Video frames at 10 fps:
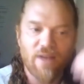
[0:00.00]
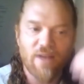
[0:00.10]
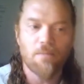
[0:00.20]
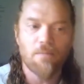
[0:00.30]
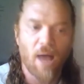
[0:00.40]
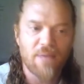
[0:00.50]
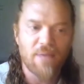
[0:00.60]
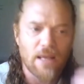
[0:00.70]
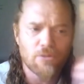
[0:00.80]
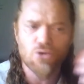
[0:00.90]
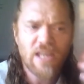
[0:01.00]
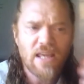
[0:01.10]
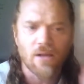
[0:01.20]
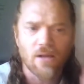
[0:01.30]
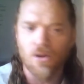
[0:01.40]
might be able to
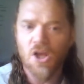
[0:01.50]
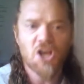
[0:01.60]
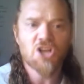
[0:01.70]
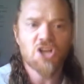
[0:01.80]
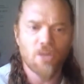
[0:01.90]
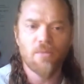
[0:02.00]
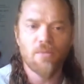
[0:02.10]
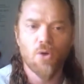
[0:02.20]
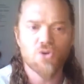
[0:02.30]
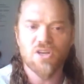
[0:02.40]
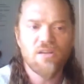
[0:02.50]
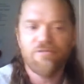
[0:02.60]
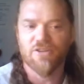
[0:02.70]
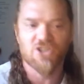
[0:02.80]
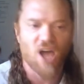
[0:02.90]
heal some of the most
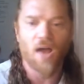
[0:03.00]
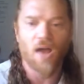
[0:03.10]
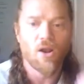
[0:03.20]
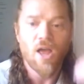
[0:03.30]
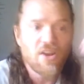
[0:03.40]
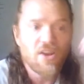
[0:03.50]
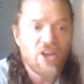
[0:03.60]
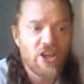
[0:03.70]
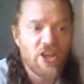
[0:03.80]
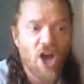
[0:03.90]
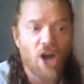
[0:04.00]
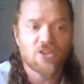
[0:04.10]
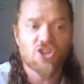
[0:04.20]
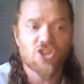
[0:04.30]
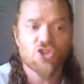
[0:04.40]
infantile and
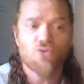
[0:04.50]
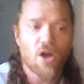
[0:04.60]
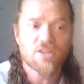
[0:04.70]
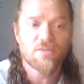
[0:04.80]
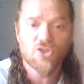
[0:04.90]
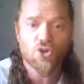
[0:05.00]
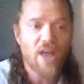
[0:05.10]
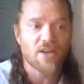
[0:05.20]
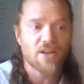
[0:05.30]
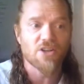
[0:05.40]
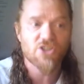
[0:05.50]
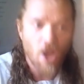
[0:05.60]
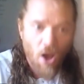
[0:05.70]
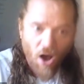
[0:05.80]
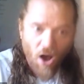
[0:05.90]
idiotic destructive trends
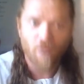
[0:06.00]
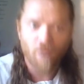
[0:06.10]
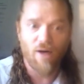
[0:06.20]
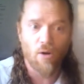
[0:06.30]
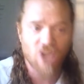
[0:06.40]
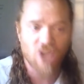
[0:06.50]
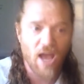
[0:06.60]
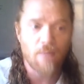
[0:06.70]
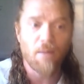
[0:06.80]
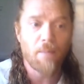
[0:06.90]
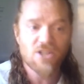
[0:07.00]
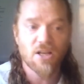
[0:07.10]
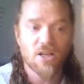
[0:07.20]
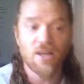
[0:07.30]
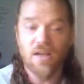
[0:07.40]
of our time by
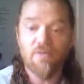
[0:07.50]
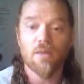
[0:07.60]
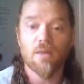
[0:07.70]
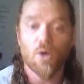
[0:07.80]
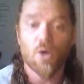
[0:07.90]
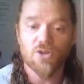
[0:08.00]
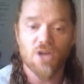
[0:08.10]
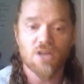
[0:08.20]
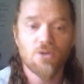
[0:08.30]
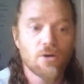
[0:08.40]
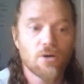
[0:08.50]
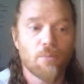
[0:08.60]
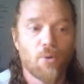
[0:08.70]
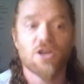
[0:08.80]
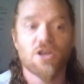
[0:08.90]
basically giving them what Tyson
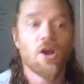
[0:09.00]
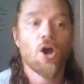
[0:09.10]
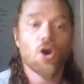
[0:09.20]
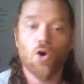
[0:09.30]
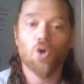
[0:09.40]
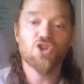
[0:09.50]
Junkerporter calls